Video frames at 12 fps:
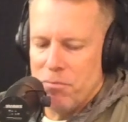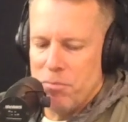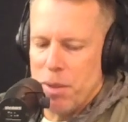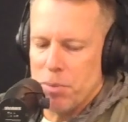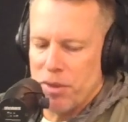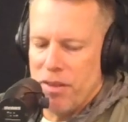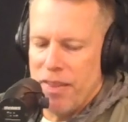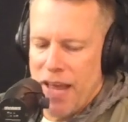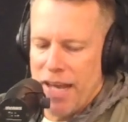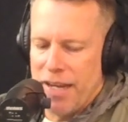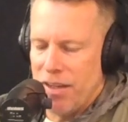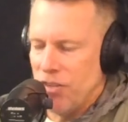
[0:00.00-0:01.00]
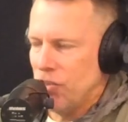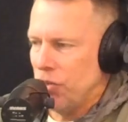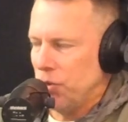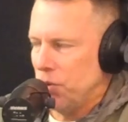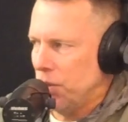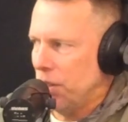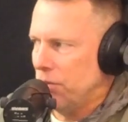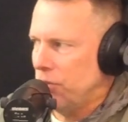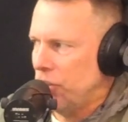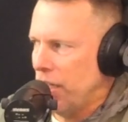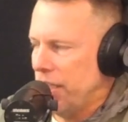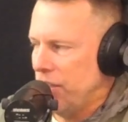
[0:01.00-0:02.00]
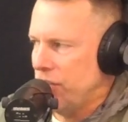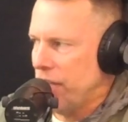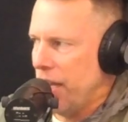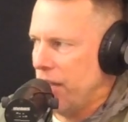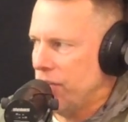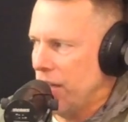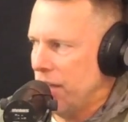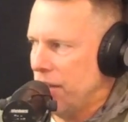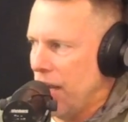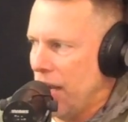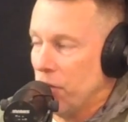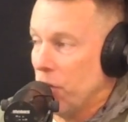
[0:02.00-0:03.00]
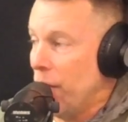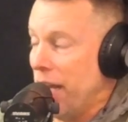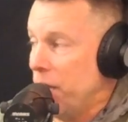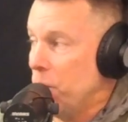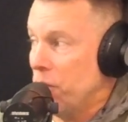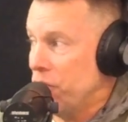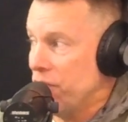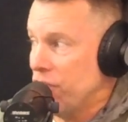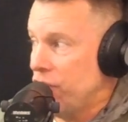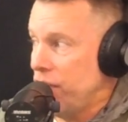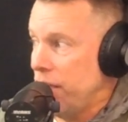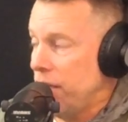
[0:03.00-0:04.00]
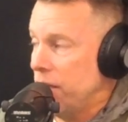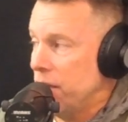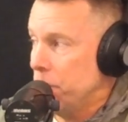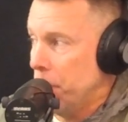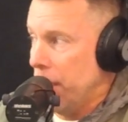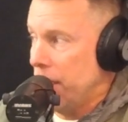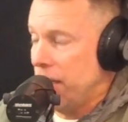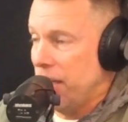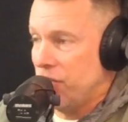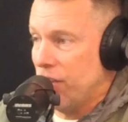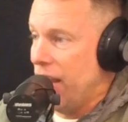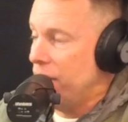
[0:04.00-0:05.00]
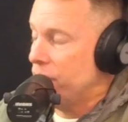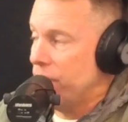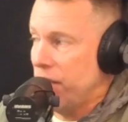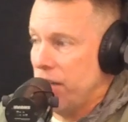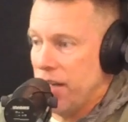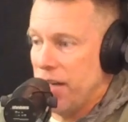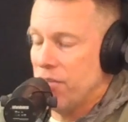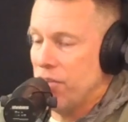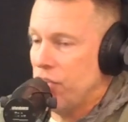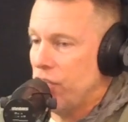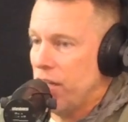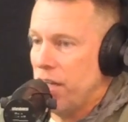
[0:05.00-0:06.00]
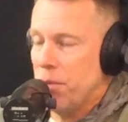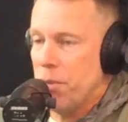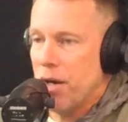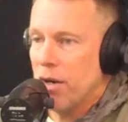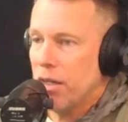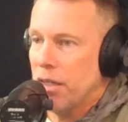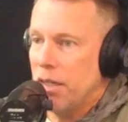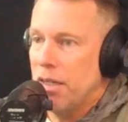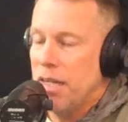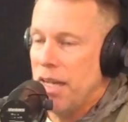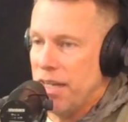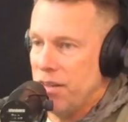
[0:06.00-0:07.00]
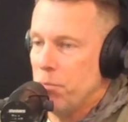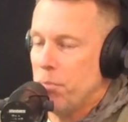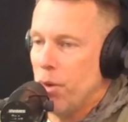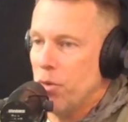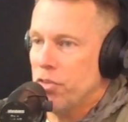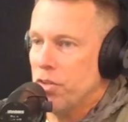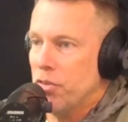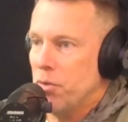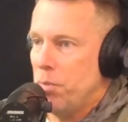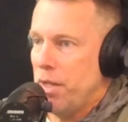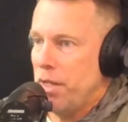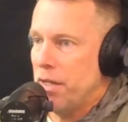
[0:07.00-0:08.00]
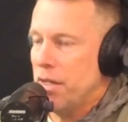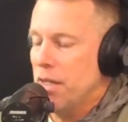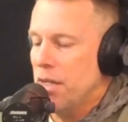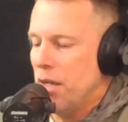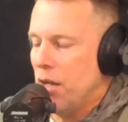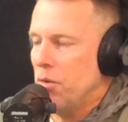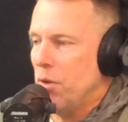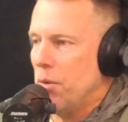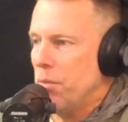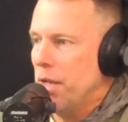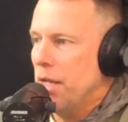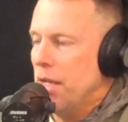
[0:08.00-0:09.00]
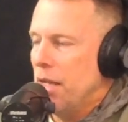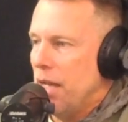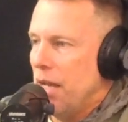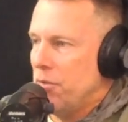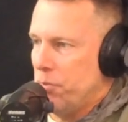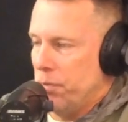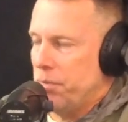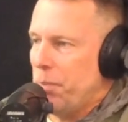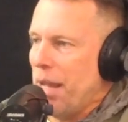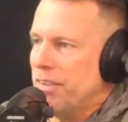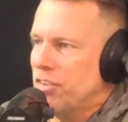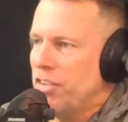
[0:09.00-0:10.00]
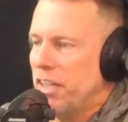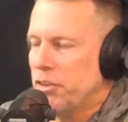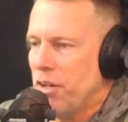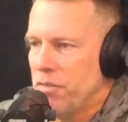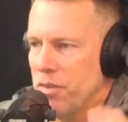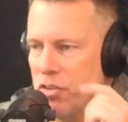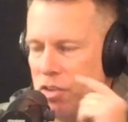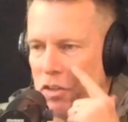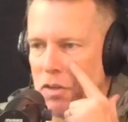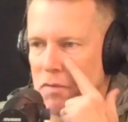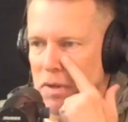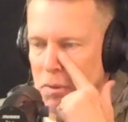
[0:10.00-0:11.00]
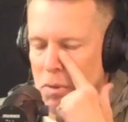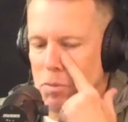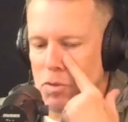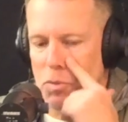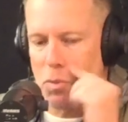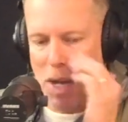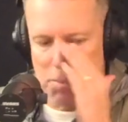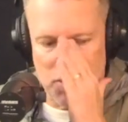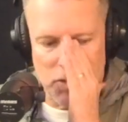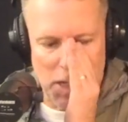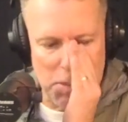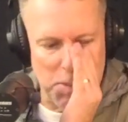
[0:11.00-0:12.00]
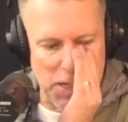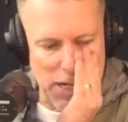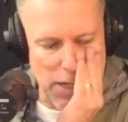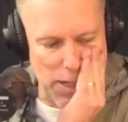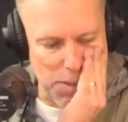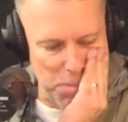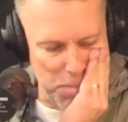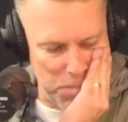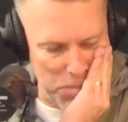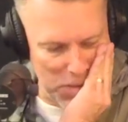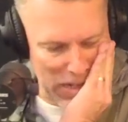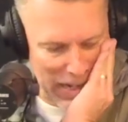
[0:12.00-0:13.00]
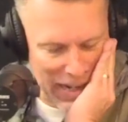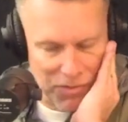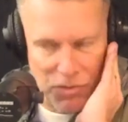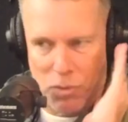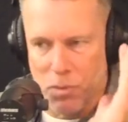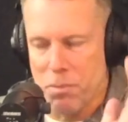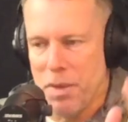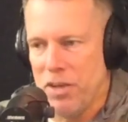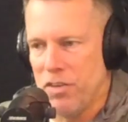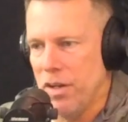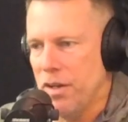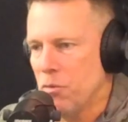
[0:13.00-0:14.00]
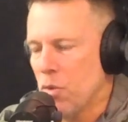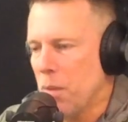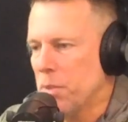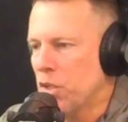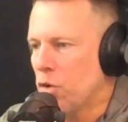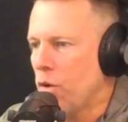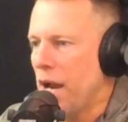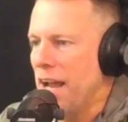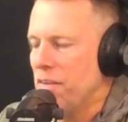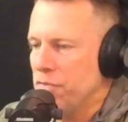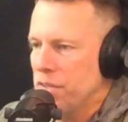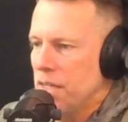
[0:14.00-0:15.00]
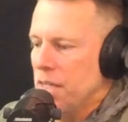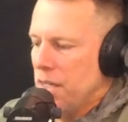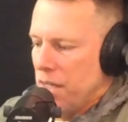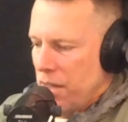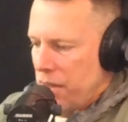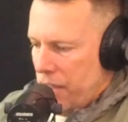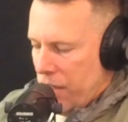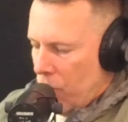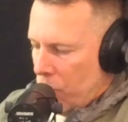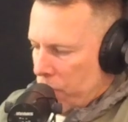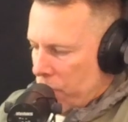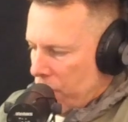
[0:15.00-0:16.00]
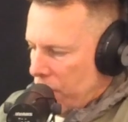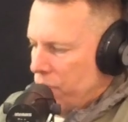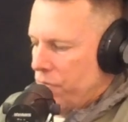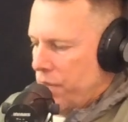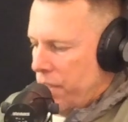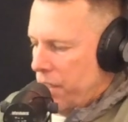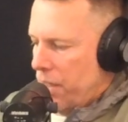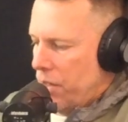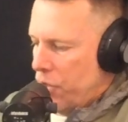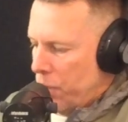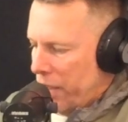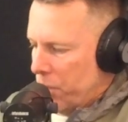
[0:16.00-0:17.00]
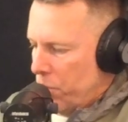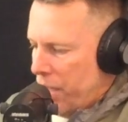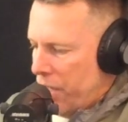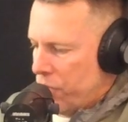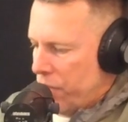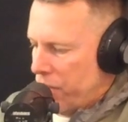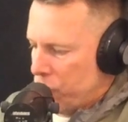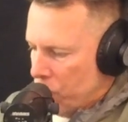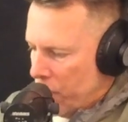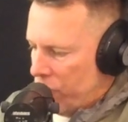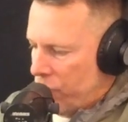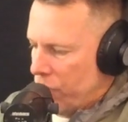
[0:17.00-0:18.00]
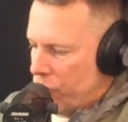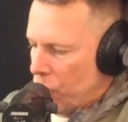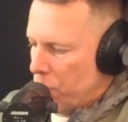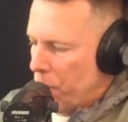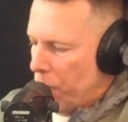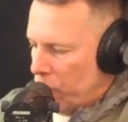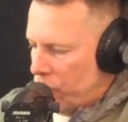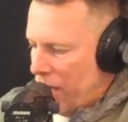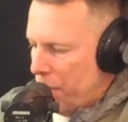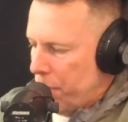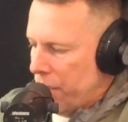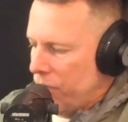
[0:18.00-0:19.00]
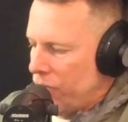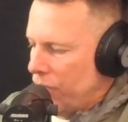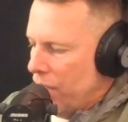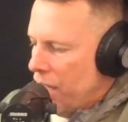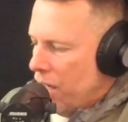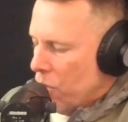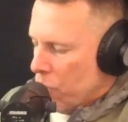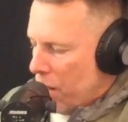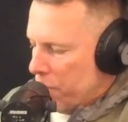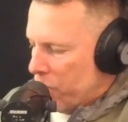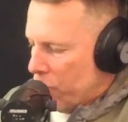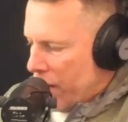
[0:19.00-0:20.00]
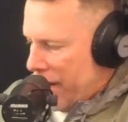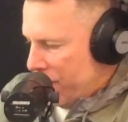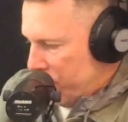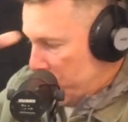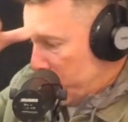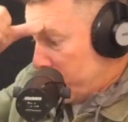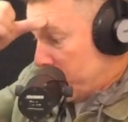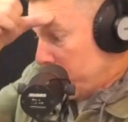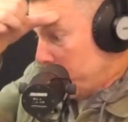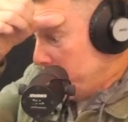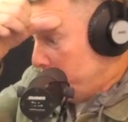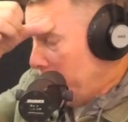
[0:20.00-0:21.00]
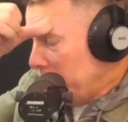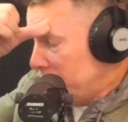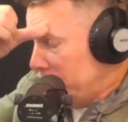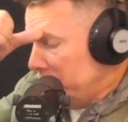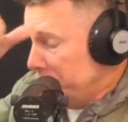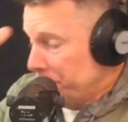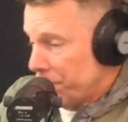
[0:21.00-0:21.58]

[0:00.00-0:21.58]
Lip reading: people are that into Chinese dance. And I don't know anyone who's ever seen it, but it's in every city in America. And the posters are being back to sex trafficking. Or almost wrap this up. I have to mention Robert Kraft, the owner of the New England Patriots, recent Super Bowl champions. Robert Kraft was busted